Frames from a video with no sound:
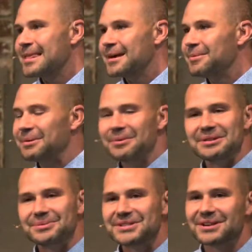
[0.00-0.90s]
And
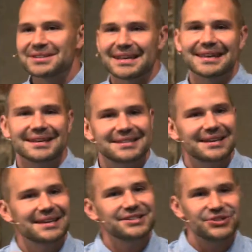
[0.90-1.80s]
we start to say, yes,
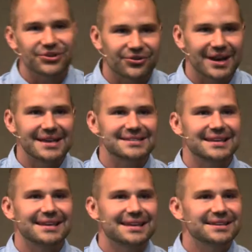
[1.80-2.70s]
it is your grace,
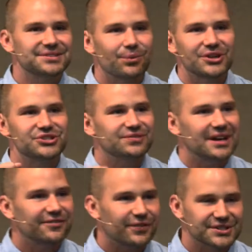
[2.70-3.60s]
and it is what you've
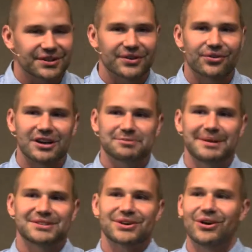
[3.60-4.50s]
done for us on the cross, but
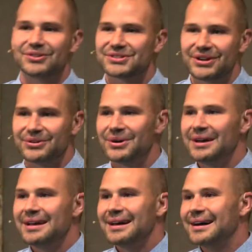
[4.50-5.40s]
it's also
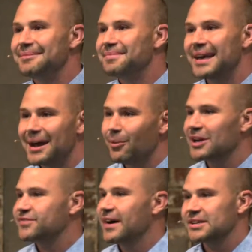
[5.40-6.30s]
that I
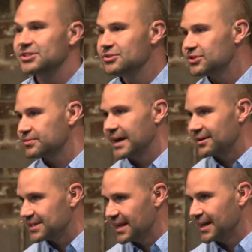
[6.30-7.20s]
watch Fox News 3
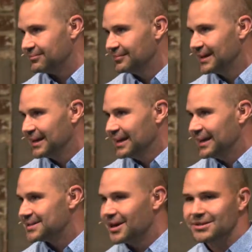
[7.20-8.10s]
hours a day.
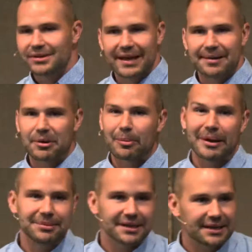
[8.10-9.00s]
It's also that I'm a
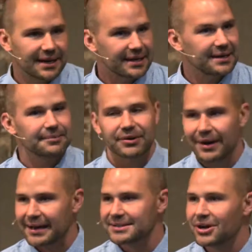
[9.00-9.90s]
Republican and not a
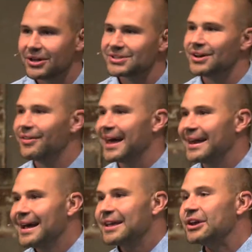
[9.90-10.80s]
Democrat. It's also
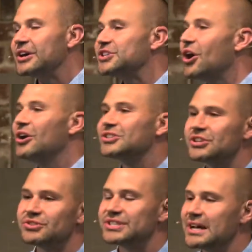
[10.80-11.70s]
that, you know, it's
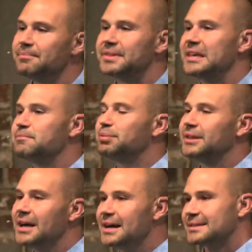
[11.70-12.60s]
also something
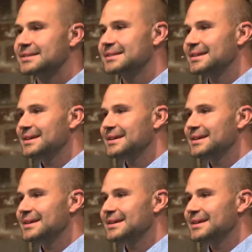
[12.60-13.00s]
plus.